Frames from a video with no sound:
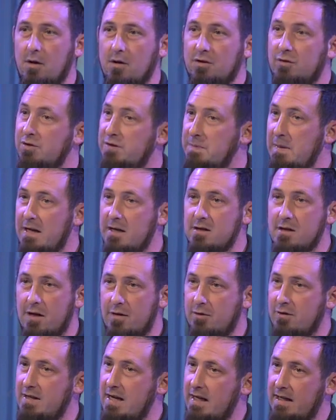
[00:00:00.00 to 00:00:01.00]
So he spent
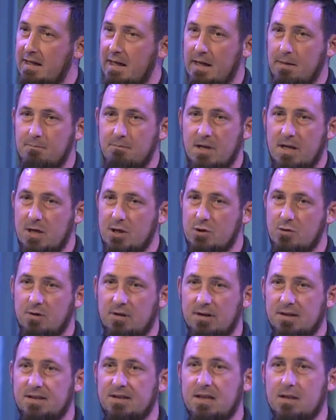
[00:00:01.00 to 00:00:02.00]
another decade
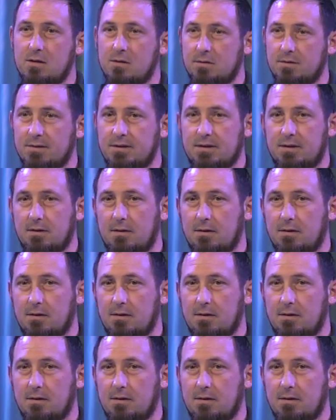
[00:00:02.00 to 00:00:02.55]
ministering to singles.